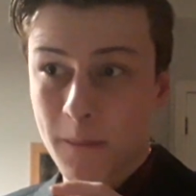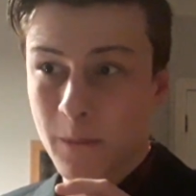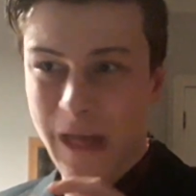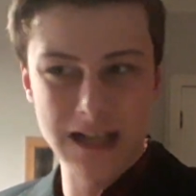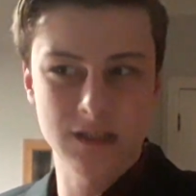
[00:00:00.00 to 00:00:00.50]

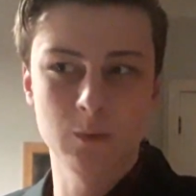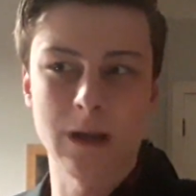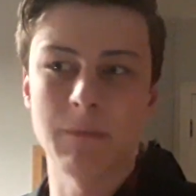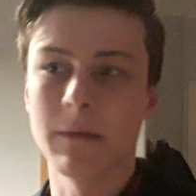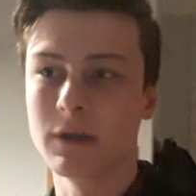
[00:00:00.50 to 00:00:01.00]
that's when
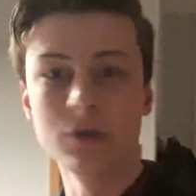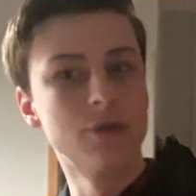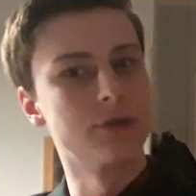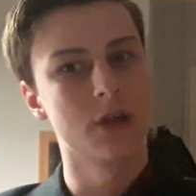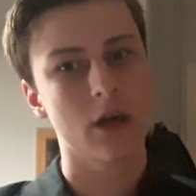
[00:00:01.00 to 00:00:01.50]
maybe you
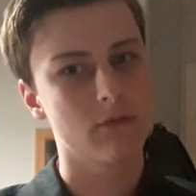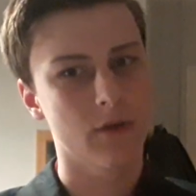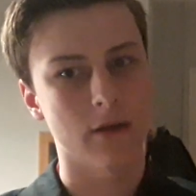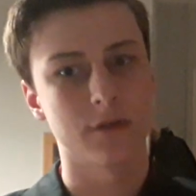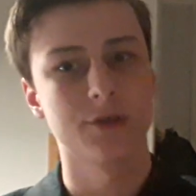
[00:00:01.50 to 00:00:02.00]
should turn
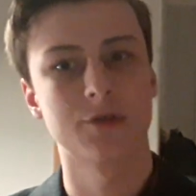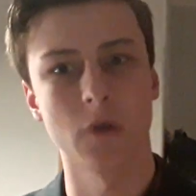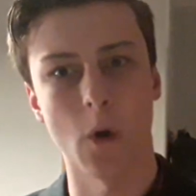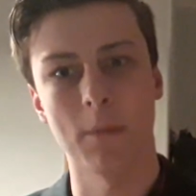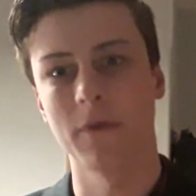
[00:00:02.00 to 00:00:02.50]
around,
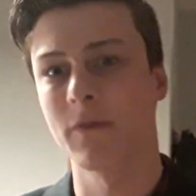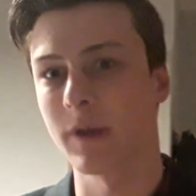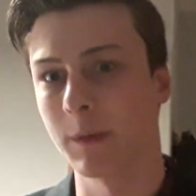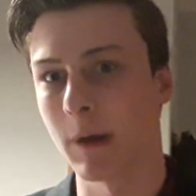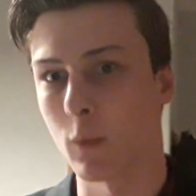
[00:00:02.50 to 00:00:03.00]
stop,
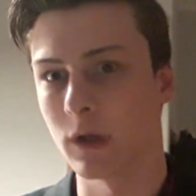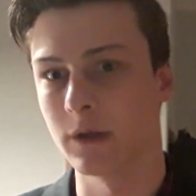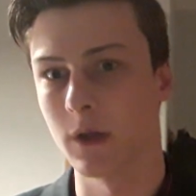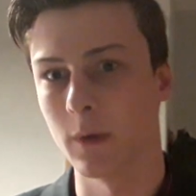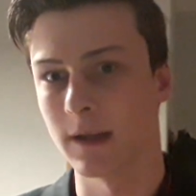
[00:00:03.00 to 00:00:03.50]
think about what you're
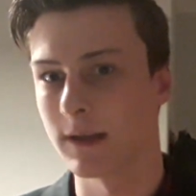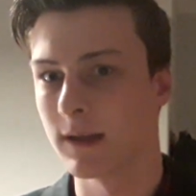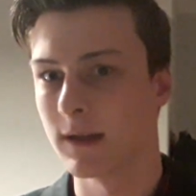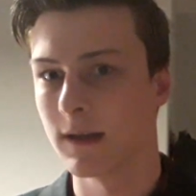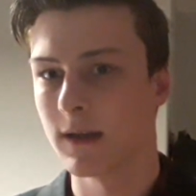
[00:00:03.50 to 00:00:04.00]
doing.
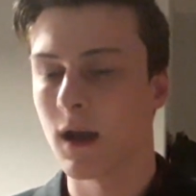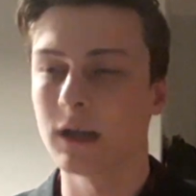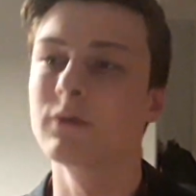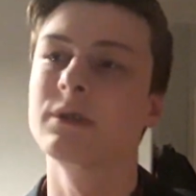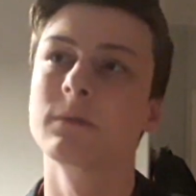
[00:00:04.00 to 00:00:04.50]
I
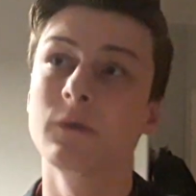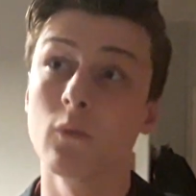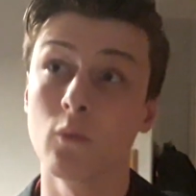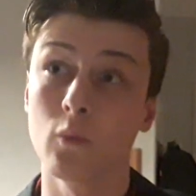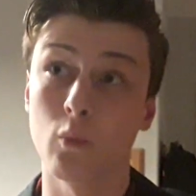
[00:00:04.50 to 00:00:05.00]
know
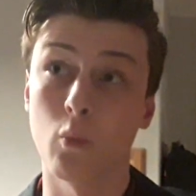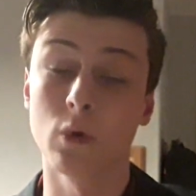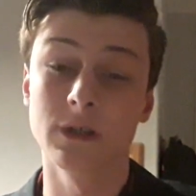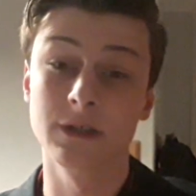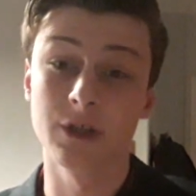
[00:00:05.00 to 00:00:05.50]
Chibnall
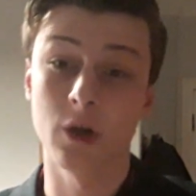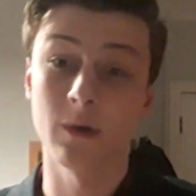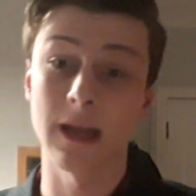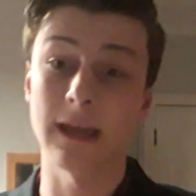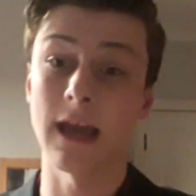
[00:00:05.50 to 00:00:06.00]
wanted to
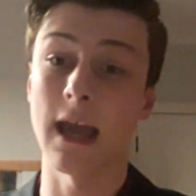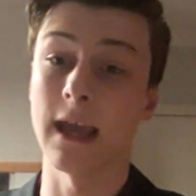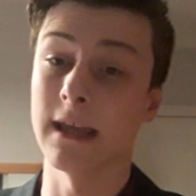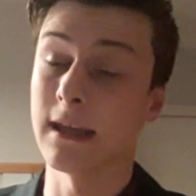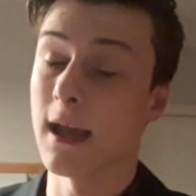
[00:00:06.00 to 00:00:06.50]
create
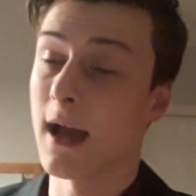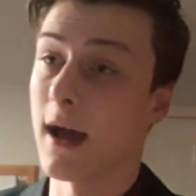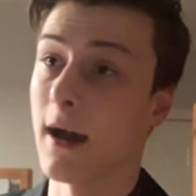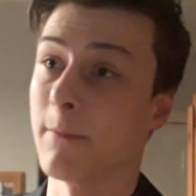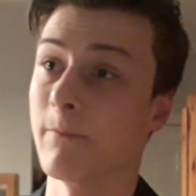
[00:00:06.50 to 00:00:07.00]
a
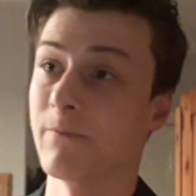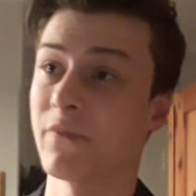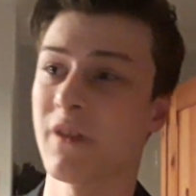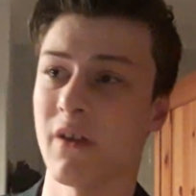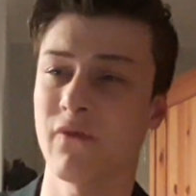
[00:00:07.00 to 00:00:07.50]

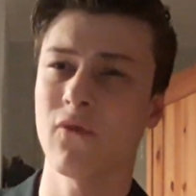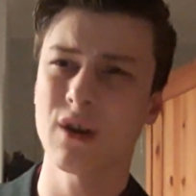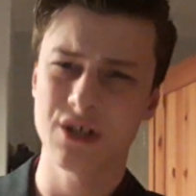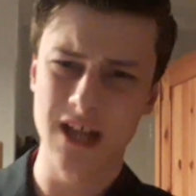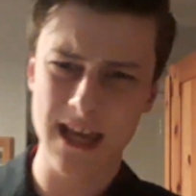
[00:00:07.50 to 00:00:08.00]

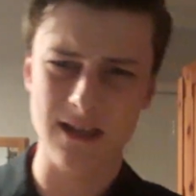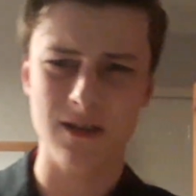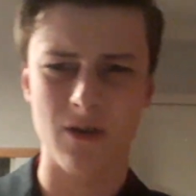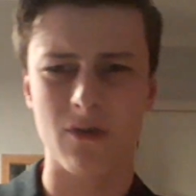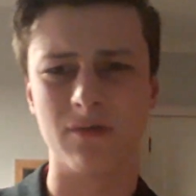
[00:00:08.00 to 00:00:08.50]
fresh take
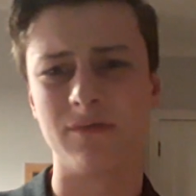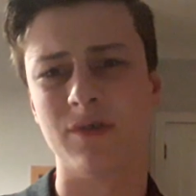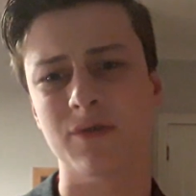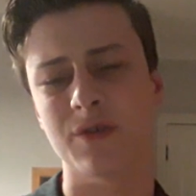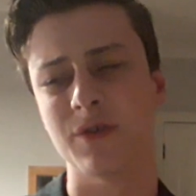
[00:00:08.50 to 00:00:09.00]
on the
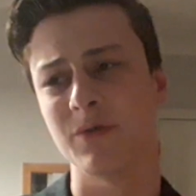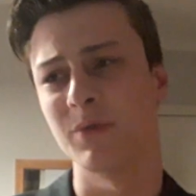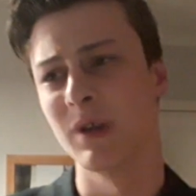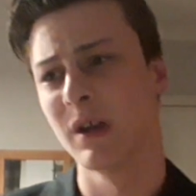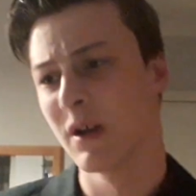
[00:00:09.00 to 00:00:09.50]
Doctor Who
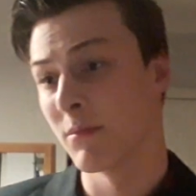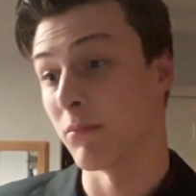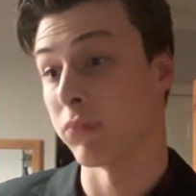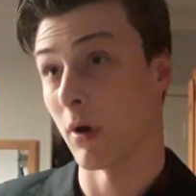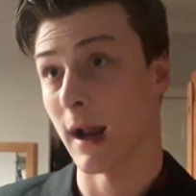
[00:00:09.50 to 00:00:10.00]

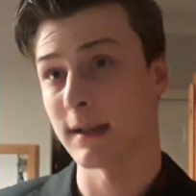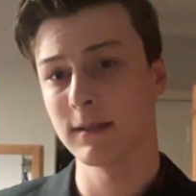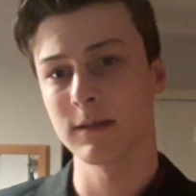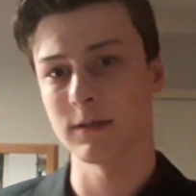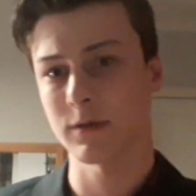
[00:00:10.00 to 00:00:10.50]
brand,
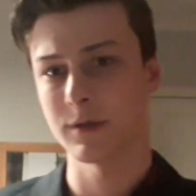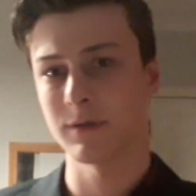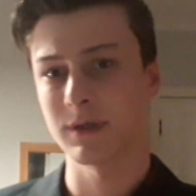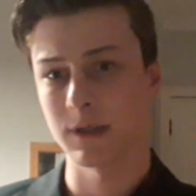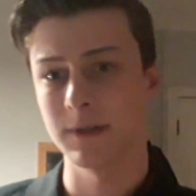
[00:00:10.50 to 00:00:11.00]
the Doctor Who
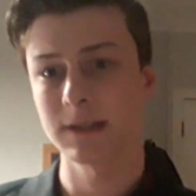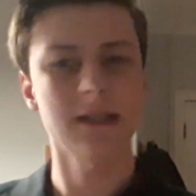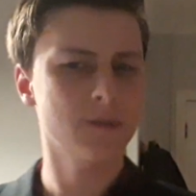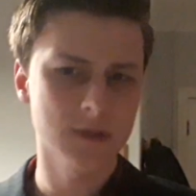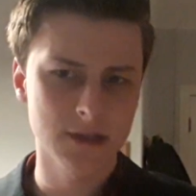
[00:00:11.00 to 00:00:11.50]
series, and
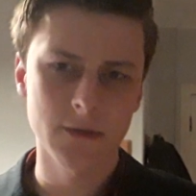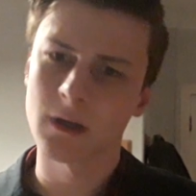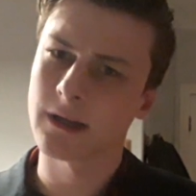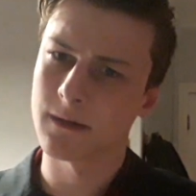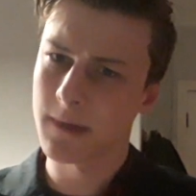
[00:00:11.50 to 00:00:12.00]
that's what he's doing. I
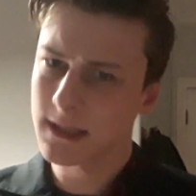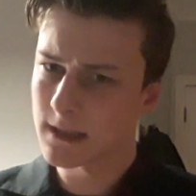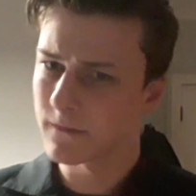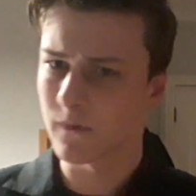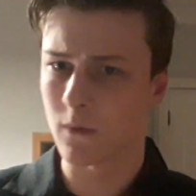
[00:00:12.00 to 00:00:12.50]
commend
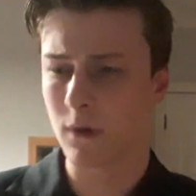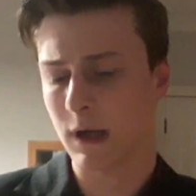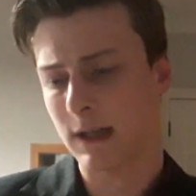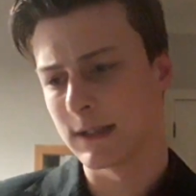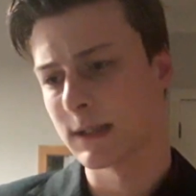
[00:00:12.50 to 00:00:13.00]
him for
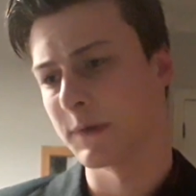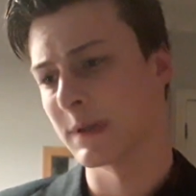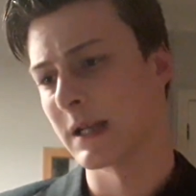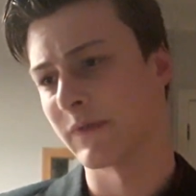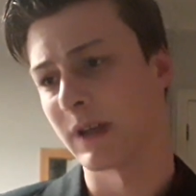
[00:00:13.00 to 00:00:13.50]
Series
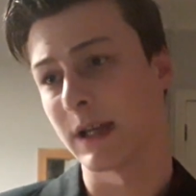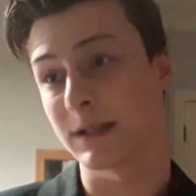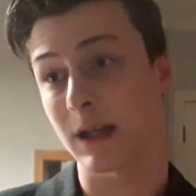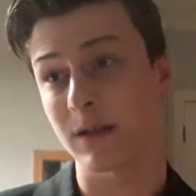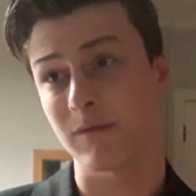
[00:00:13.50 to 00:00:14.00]
11. He's
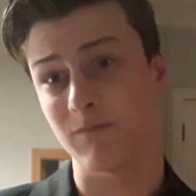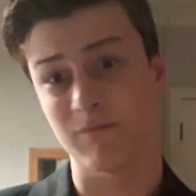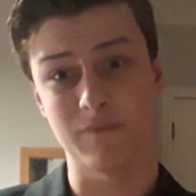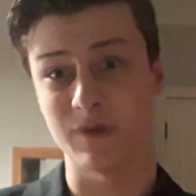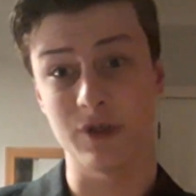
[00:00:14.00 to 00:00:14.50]
done a
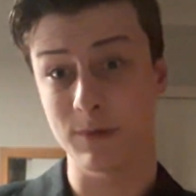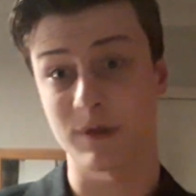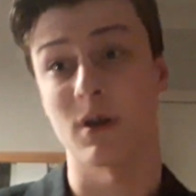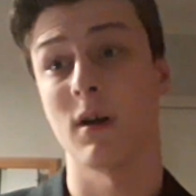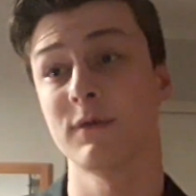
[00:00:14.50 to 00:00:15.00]
dubious
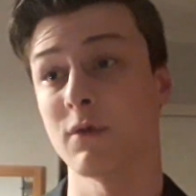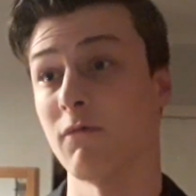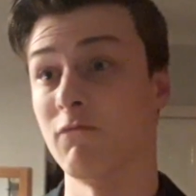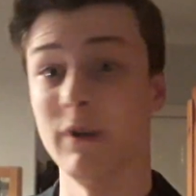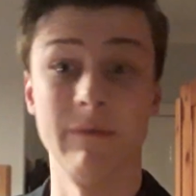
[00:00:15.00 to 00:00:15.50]
task of
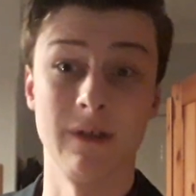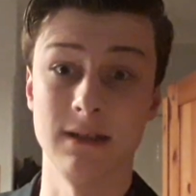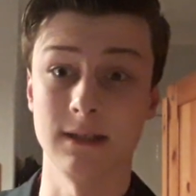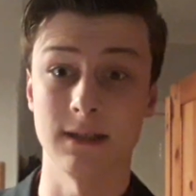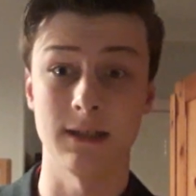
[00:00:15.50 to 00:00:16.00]

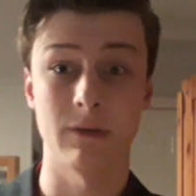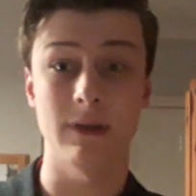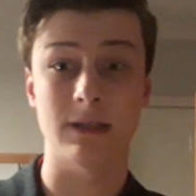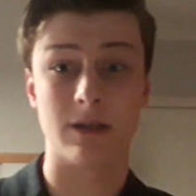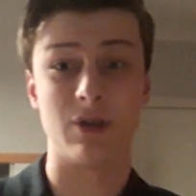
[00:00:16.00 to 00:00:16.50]
reinventing the
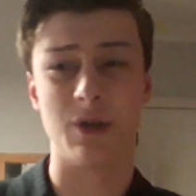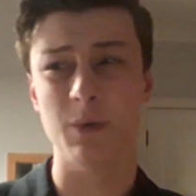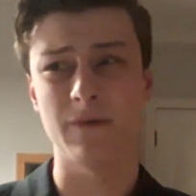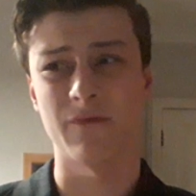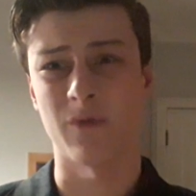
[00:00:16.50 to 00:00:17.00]
series in a new
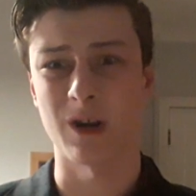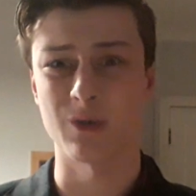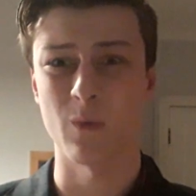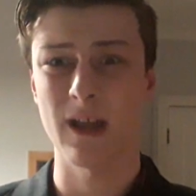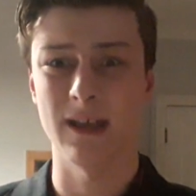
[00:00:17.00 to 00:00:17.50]
and fresh
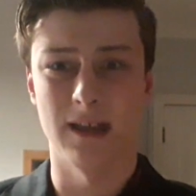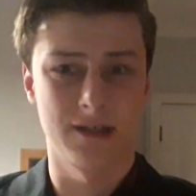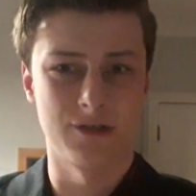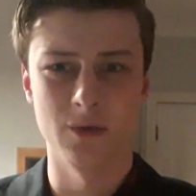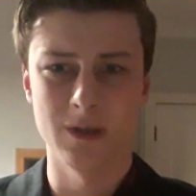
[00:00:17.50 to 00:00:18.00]
way. It is
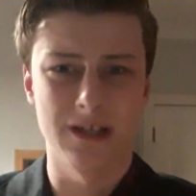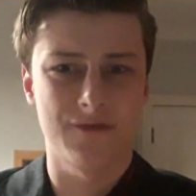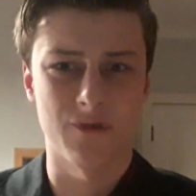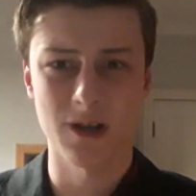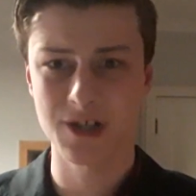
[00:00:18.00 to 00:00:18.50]
new, it is
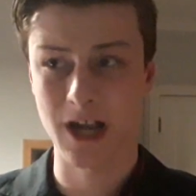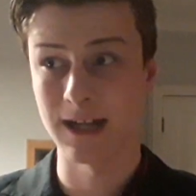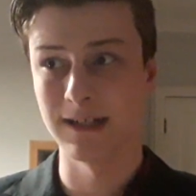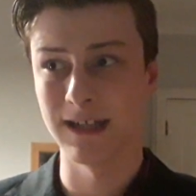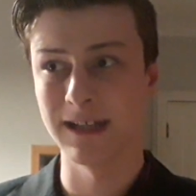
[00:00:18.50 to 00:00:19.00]
fresh,
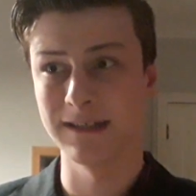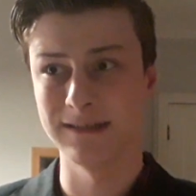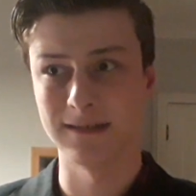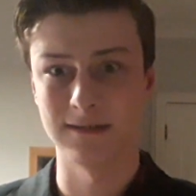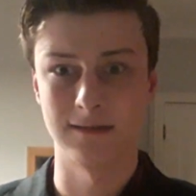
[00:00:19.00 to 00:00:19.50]
and it
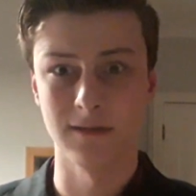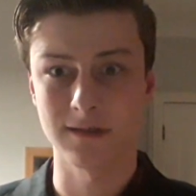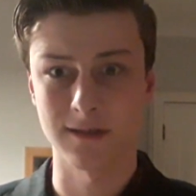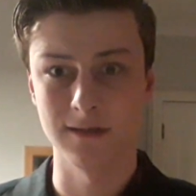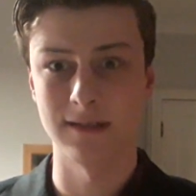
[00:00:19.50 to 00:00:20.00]
looks
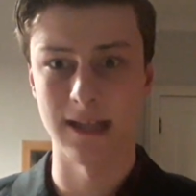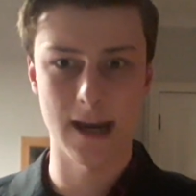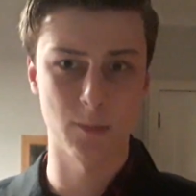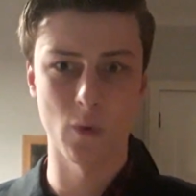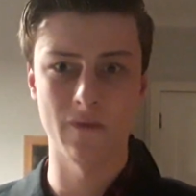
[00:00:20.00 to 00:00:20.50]
good. The
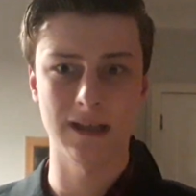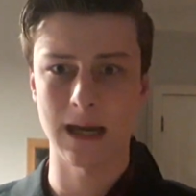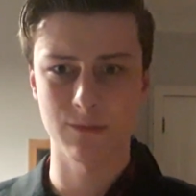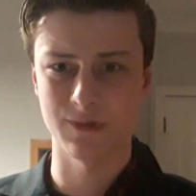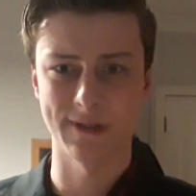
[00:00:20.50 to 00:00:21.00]
anamorphic
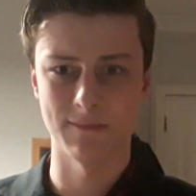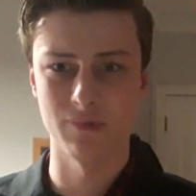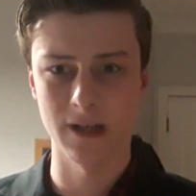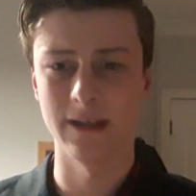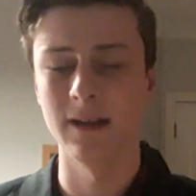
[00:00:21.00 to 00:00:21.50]
cameras are
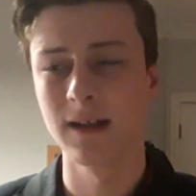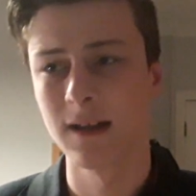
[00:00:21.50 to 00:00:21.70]
brilliant.